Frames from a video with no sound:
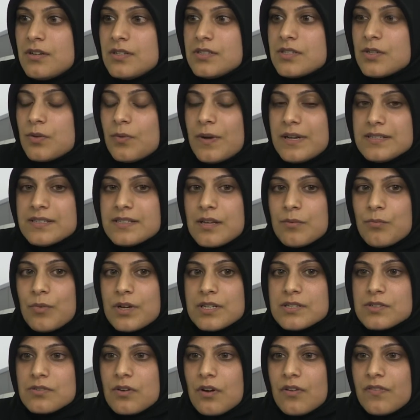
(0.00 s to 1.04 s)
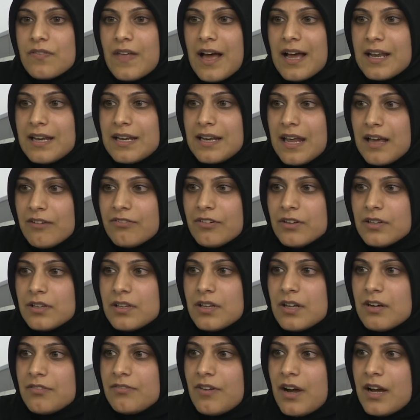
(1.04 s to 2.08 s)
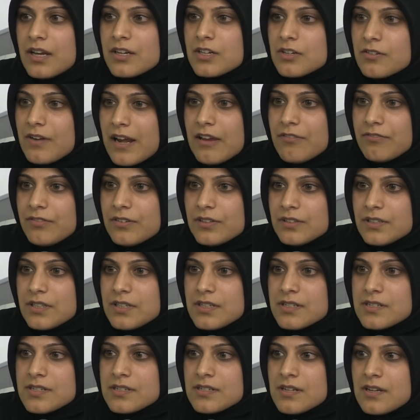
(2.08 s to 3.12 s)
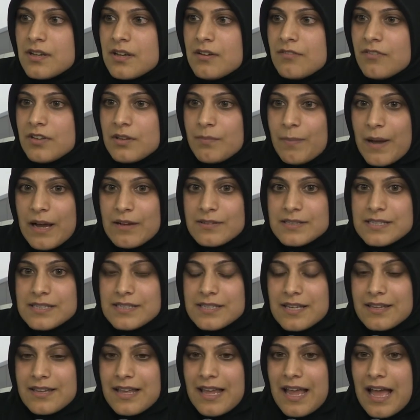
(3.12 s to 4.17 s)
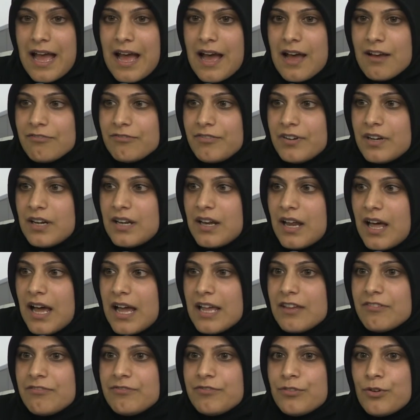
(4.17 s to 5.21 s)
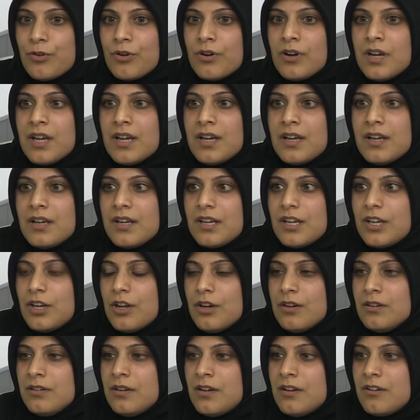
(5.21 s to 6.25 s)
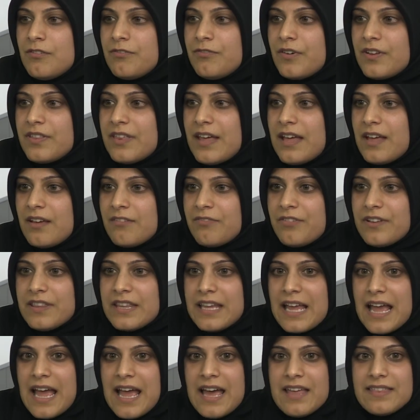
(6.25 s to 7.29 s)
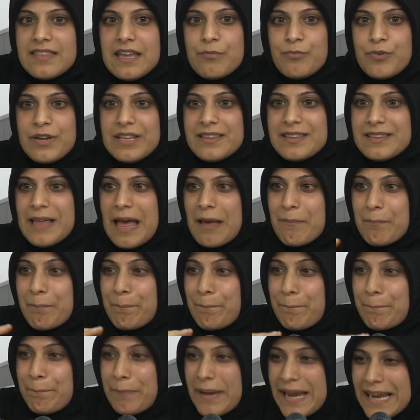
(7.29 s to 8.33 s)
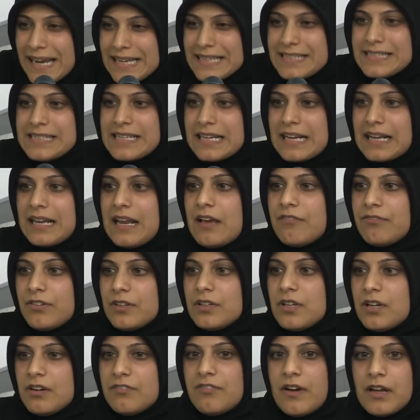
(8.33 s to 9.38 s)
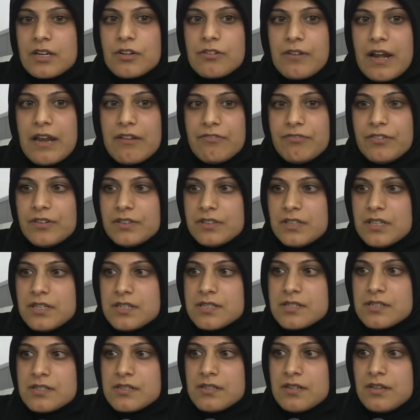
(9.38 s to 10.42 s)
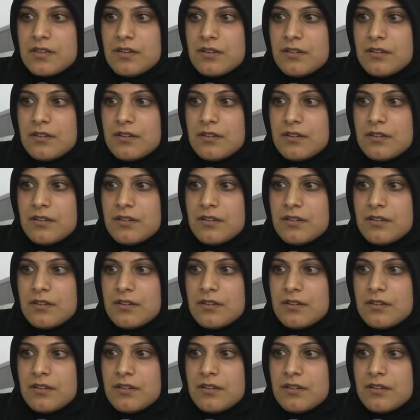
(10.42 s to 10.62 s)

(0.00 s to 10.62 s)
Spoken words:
So when someone's got that level of ungratefulness for the bounties that they have, for life, for, you know, for the air they breathe, that basic level of ungratefulness